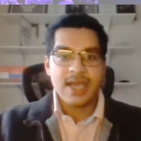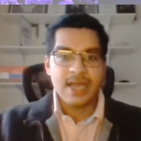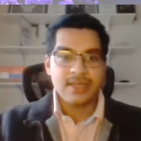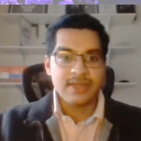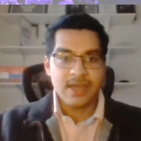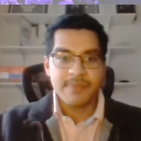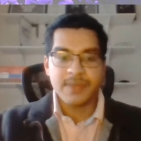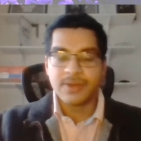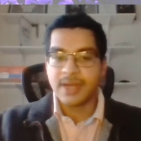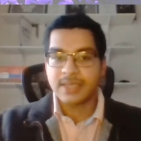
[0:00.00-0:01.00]
and the
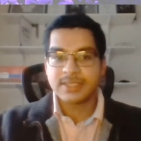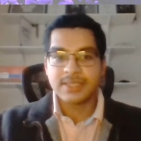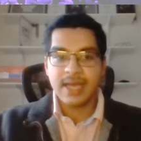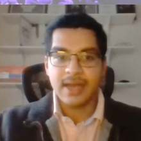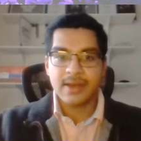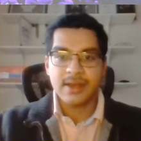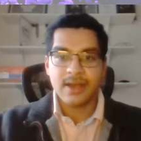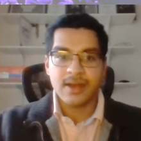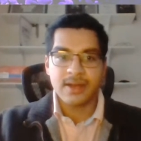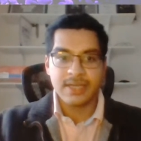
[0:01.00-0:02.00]
therapeutics that
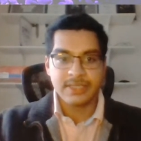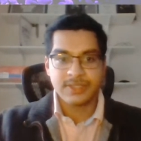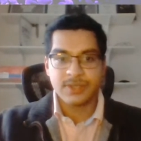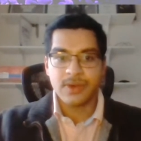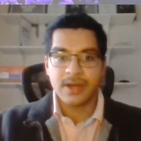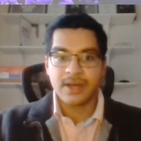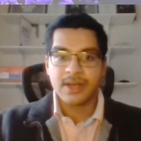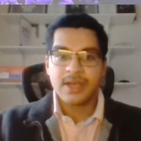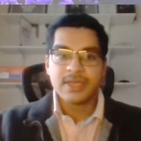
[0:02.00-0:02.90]
are in store